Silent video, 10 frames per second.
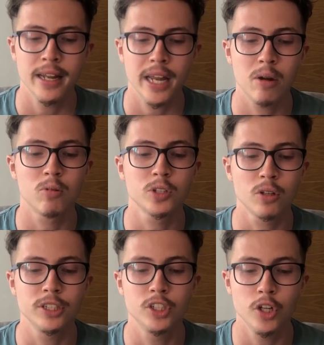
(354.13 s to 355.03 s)
it will
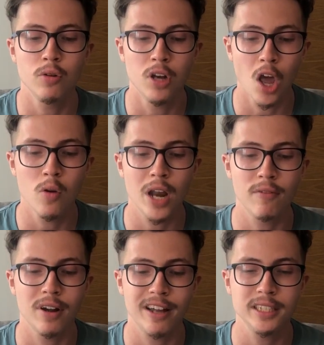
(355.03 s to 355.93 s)
result in too low
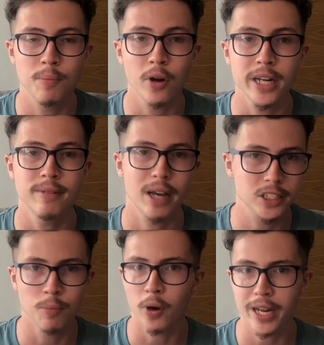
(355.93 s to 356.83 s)
level of antibody, as
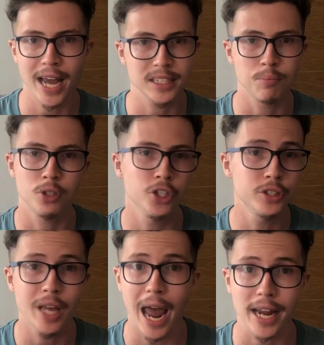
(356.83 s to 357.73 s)
your body hasn't
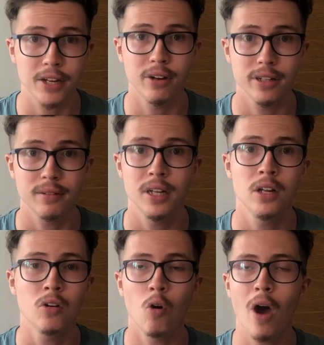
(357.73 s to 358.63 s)
produced an accurate
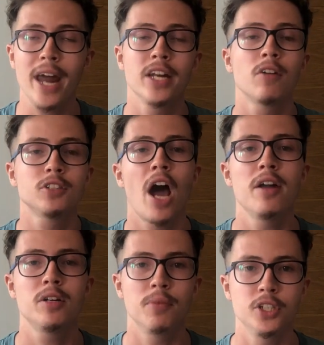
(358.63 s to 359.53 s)
or had enough
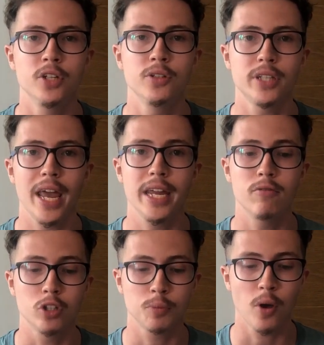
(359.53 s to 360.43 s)
time to produce a
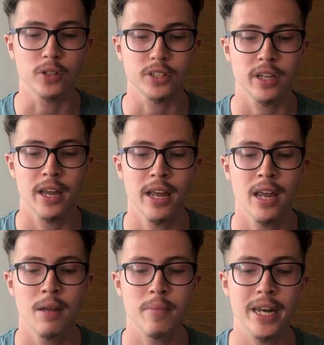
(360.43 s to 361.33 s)
response,
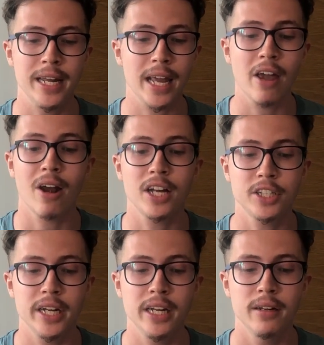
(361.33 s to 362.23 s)
meaning it will
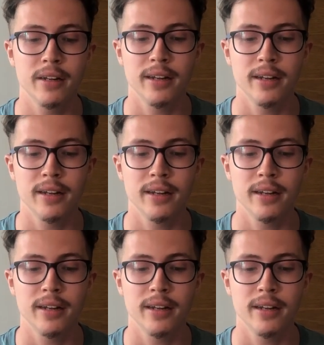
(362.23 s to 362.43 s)
actually